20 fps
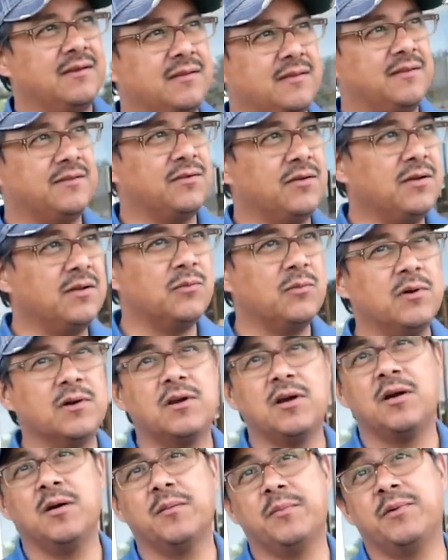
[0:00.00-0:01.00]
there's only one
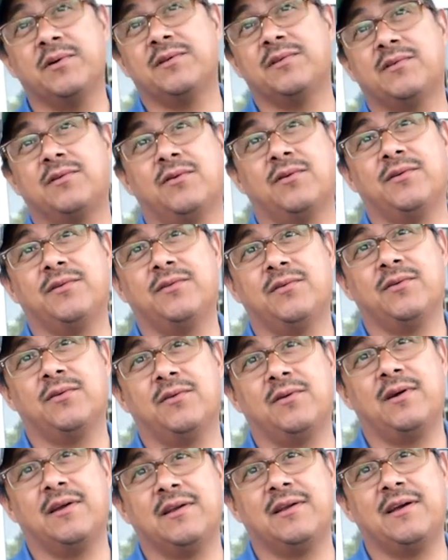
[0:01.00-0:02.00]
comic book store, so
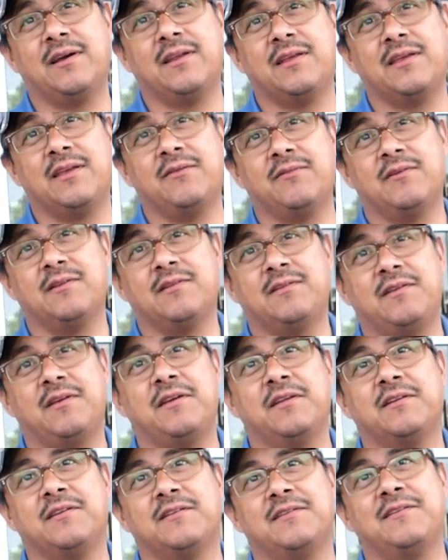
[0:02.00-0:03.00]
I gotta give it a
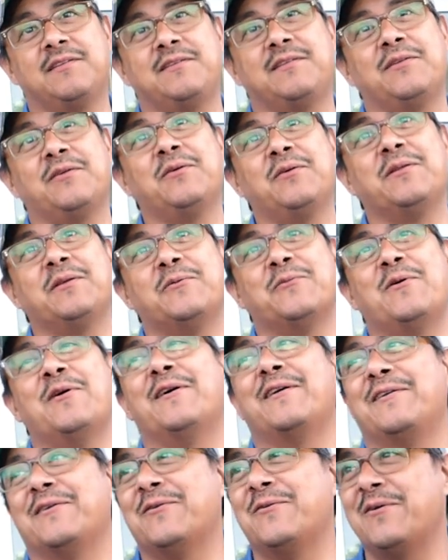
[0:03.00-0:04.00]
10, because it's the only
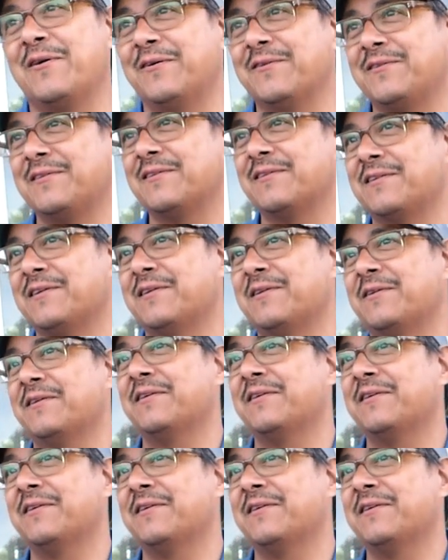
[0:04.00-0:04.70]
one. Who else is gonna...